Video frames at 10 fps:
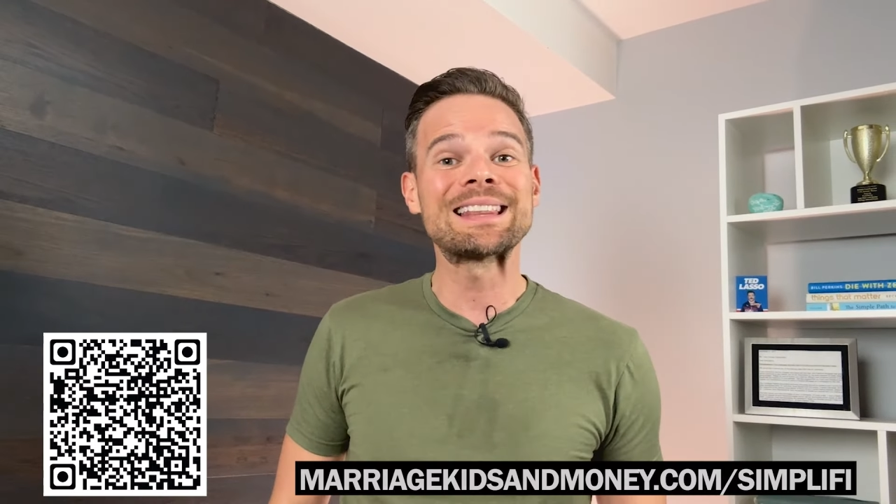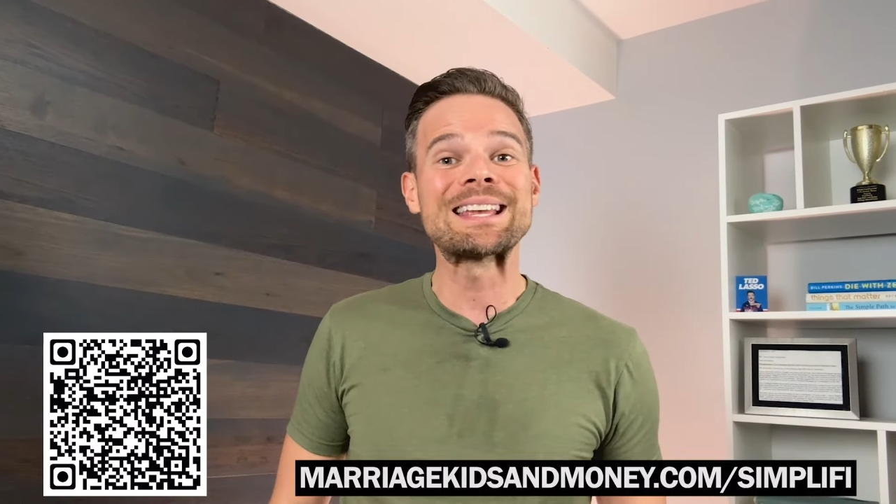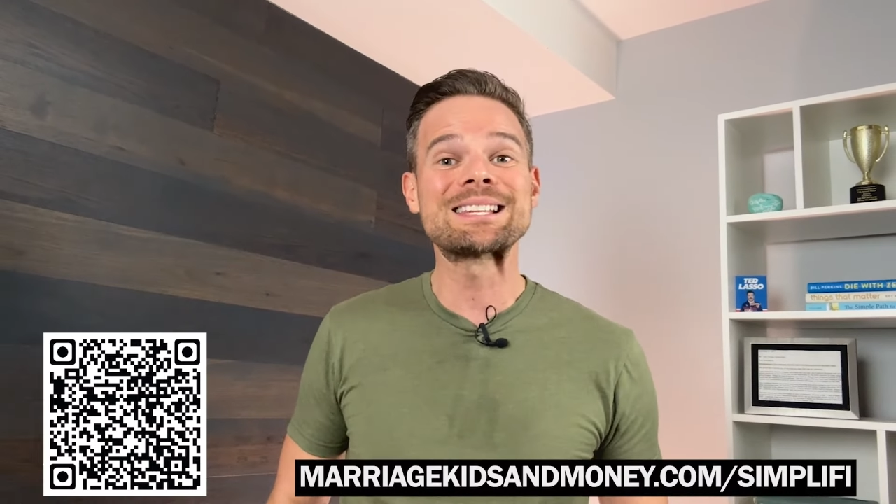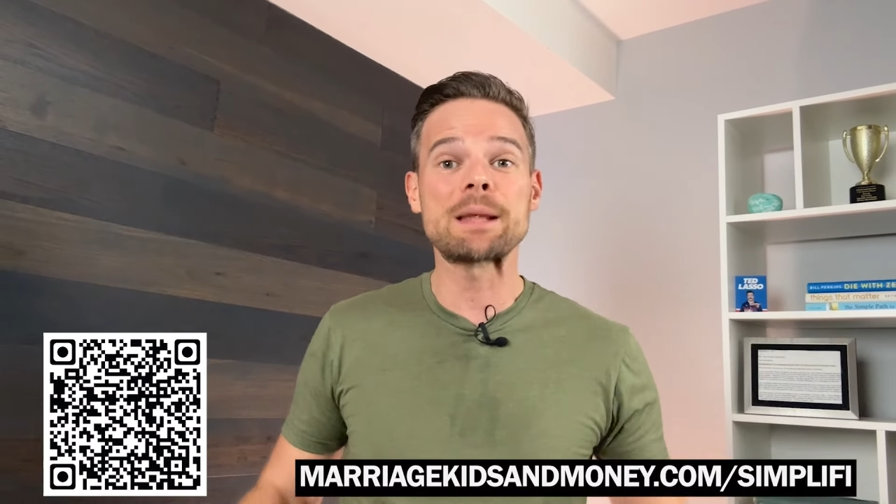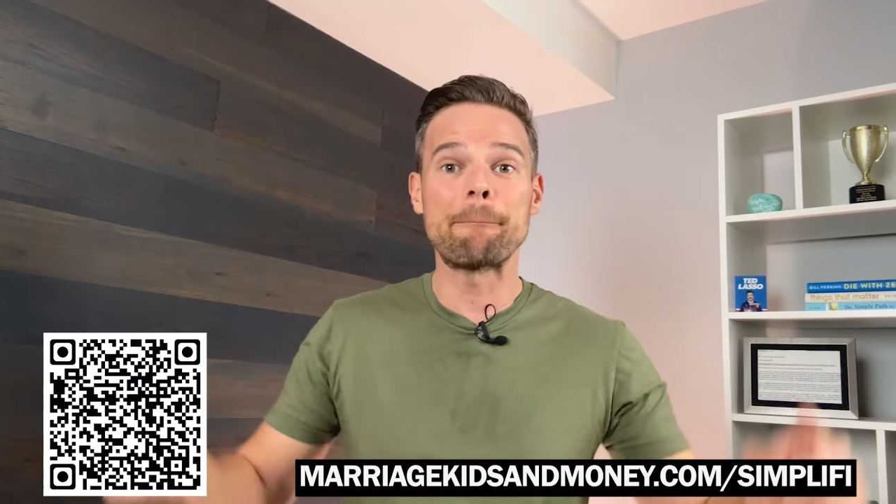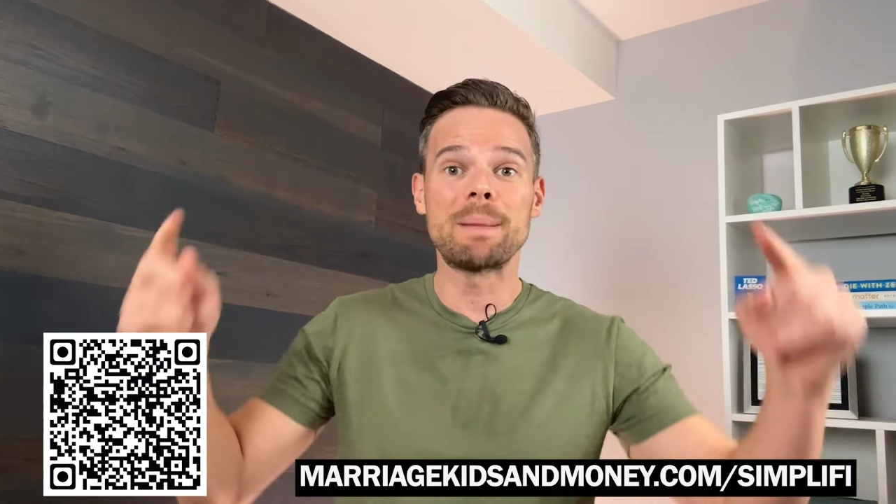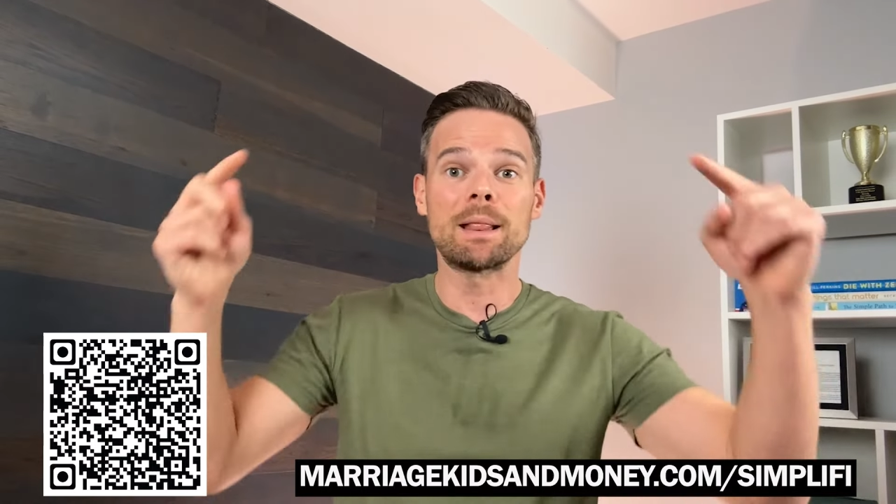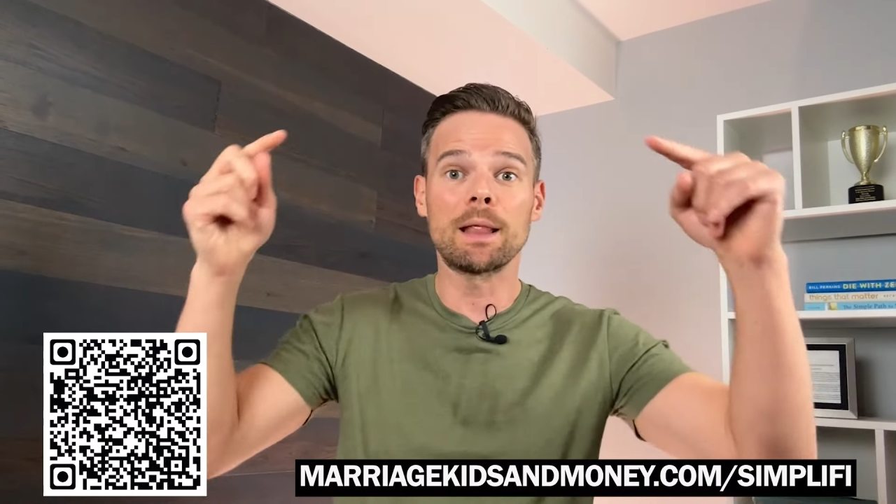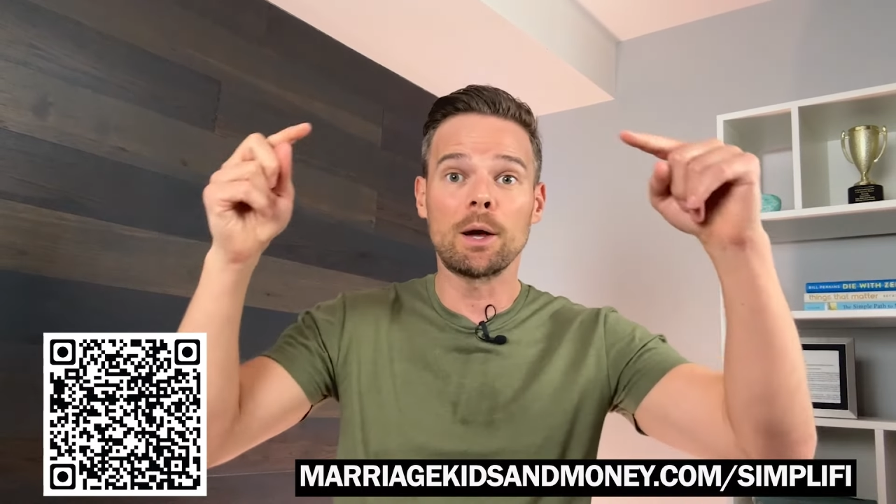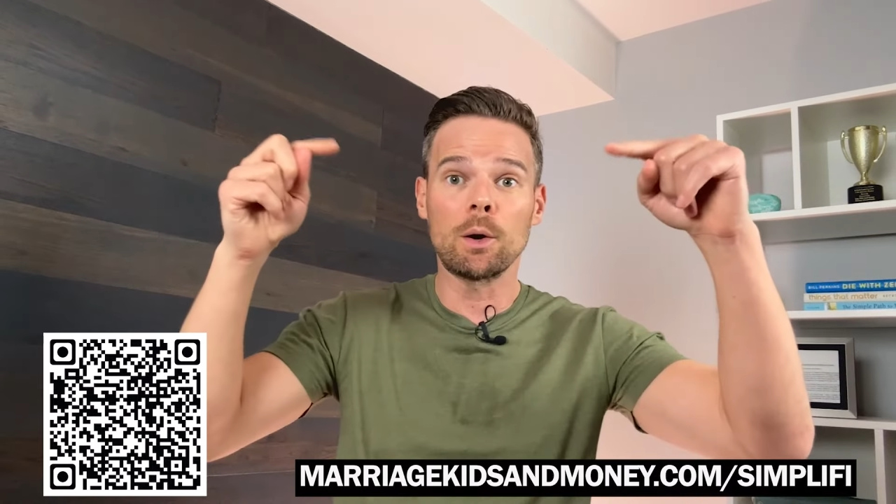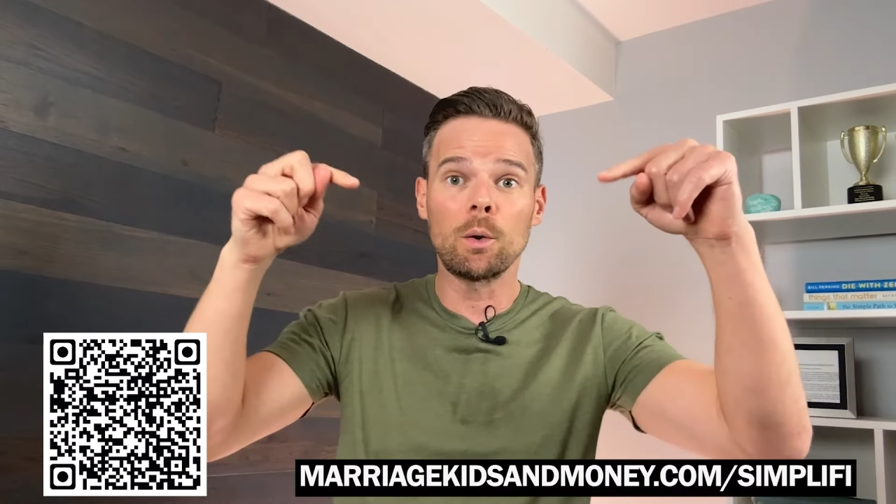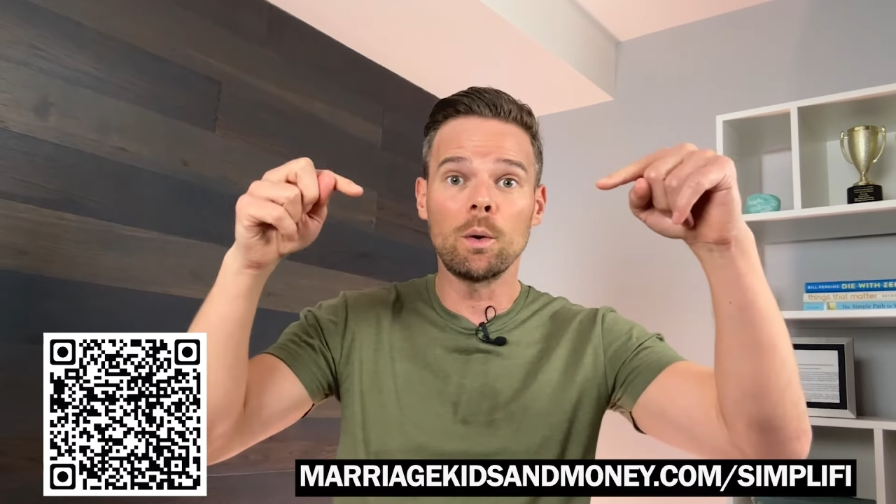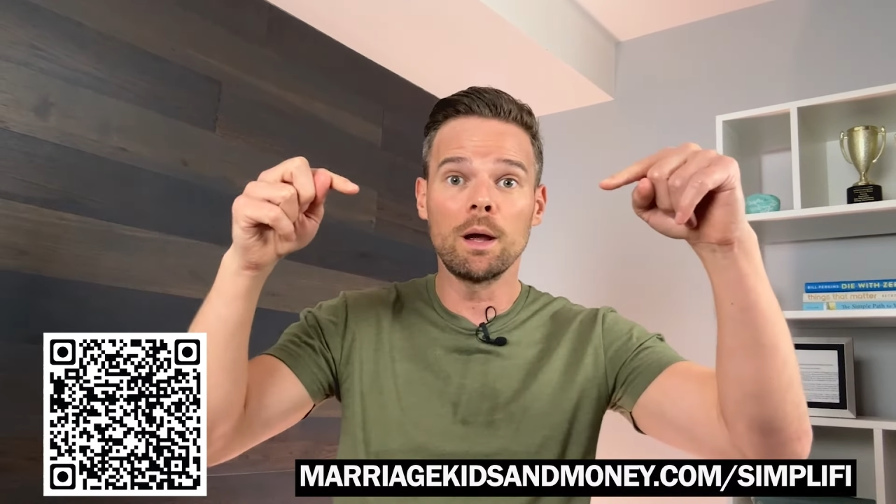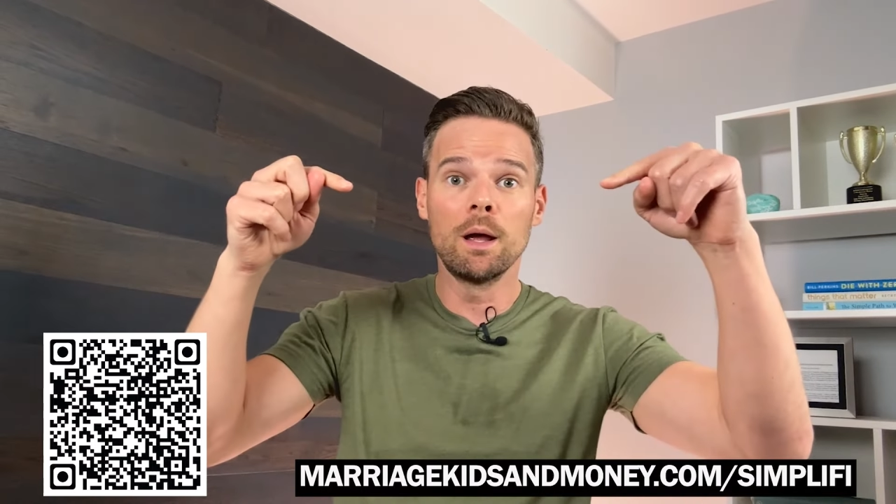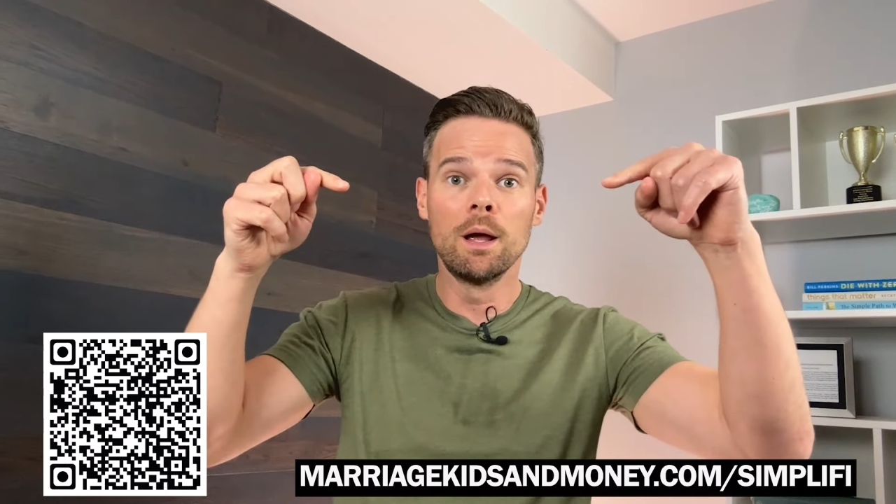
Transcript: links below